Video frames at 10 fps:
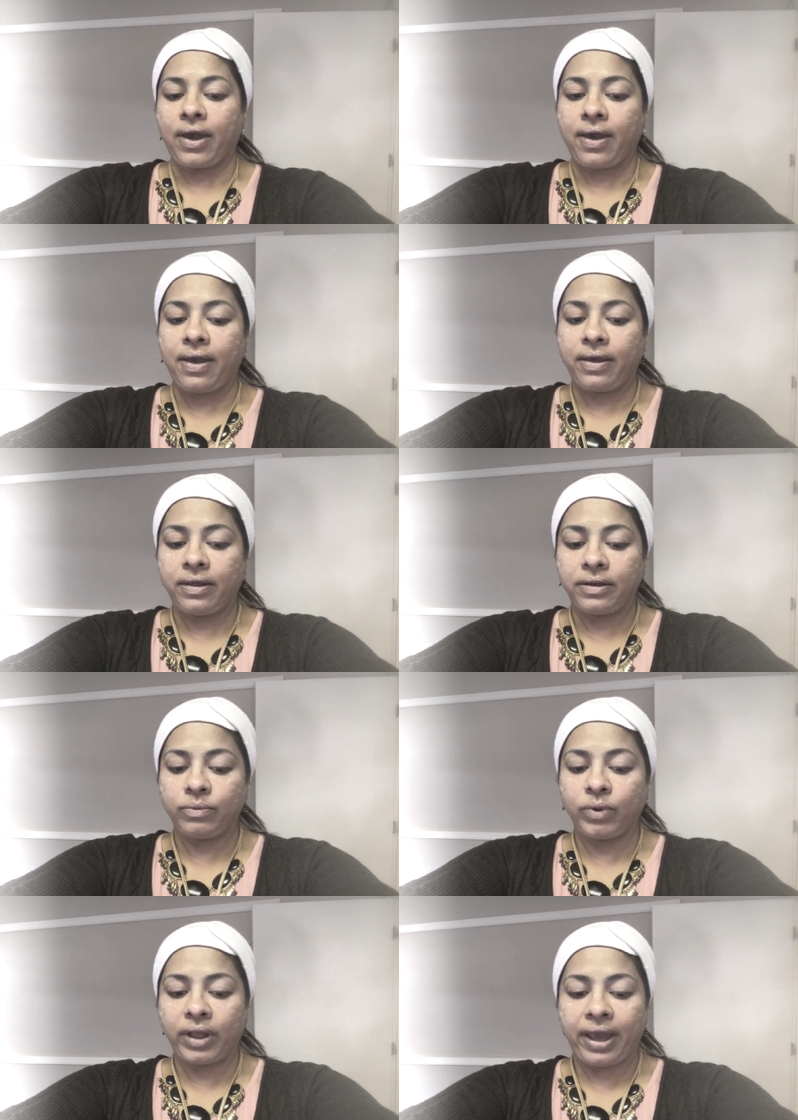
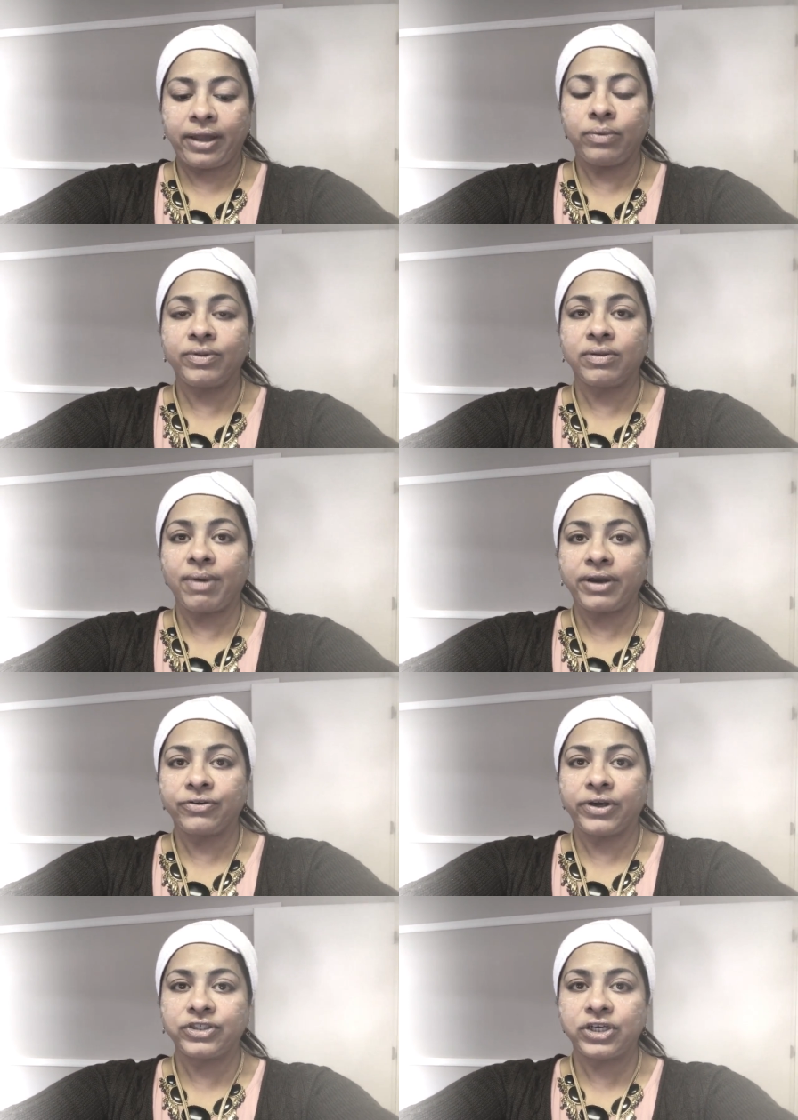and we'll end with some
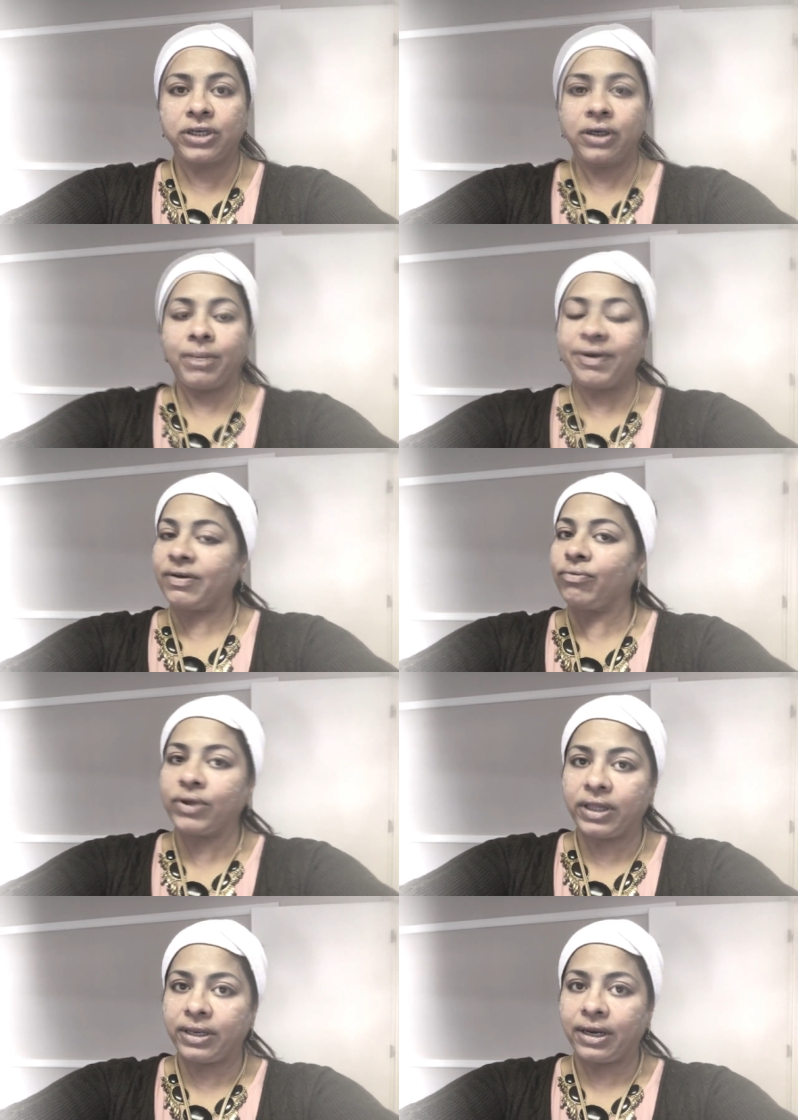hydration because I
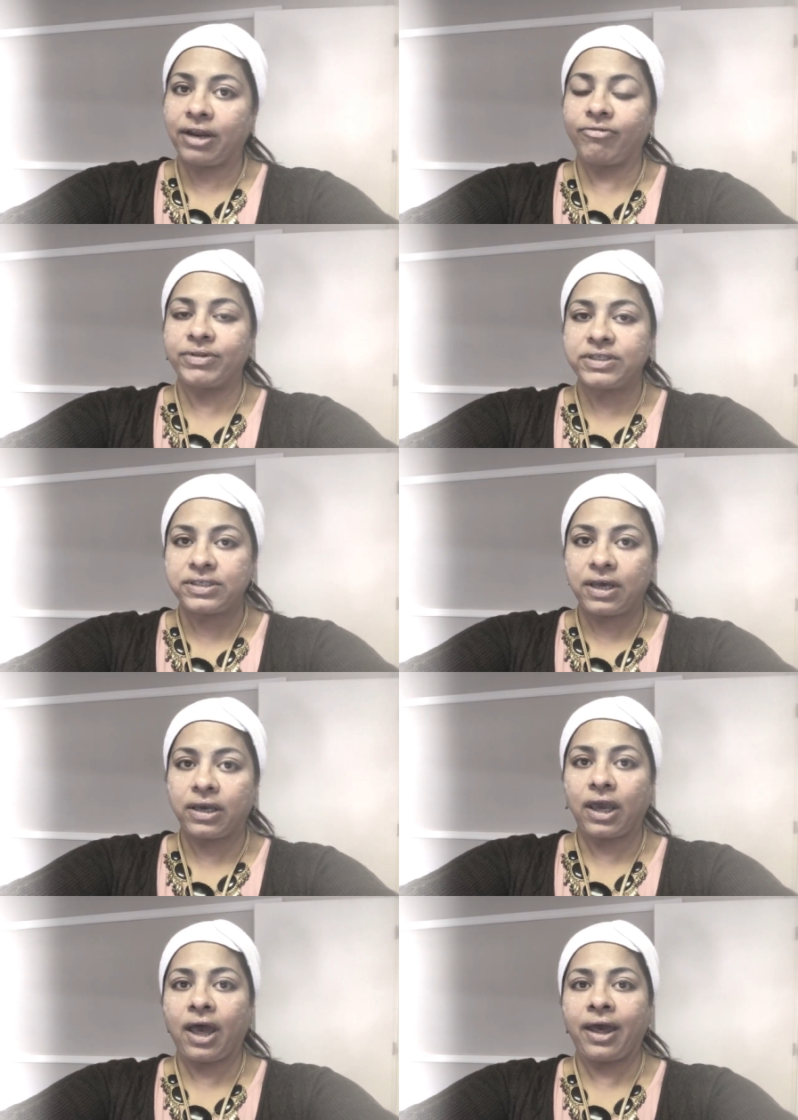really need it. I've been
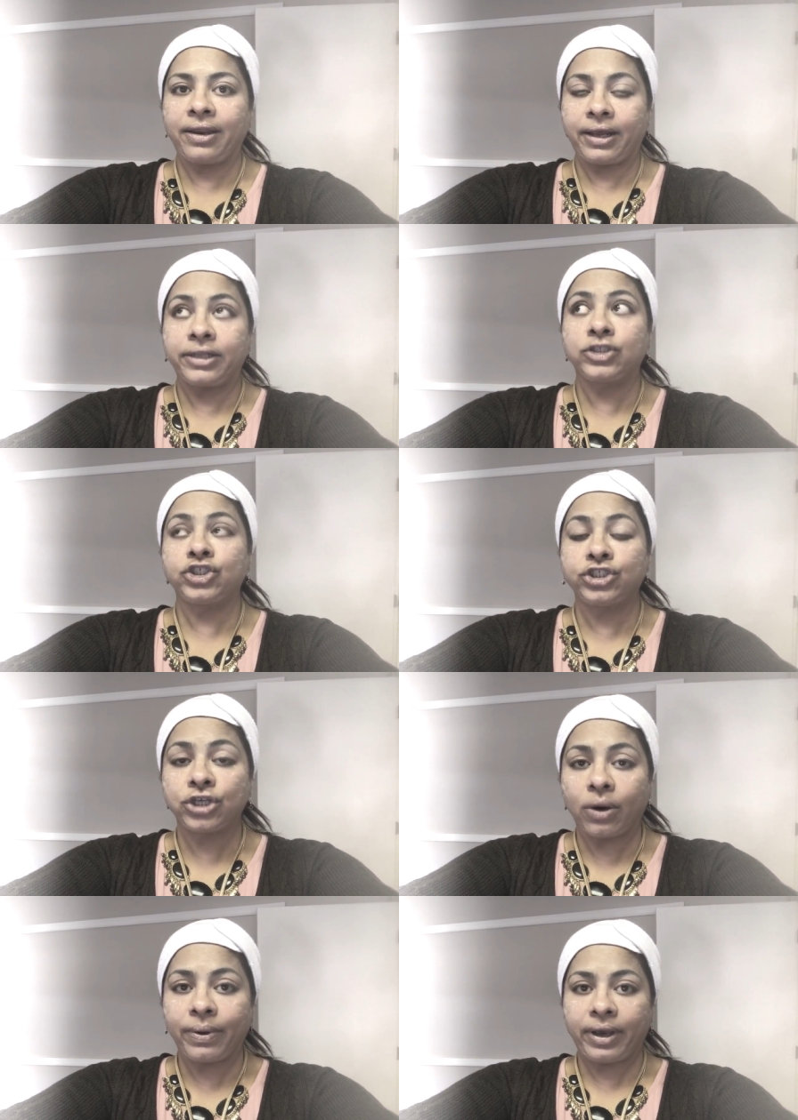sick and it's
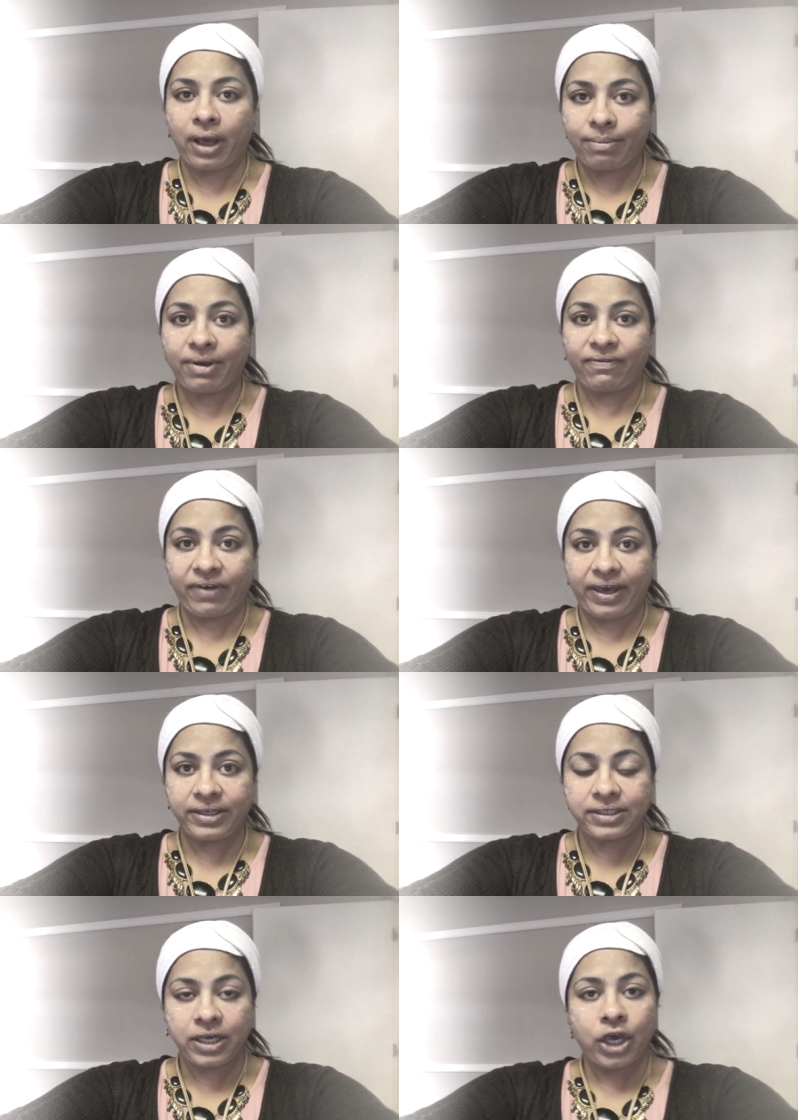showing on my face.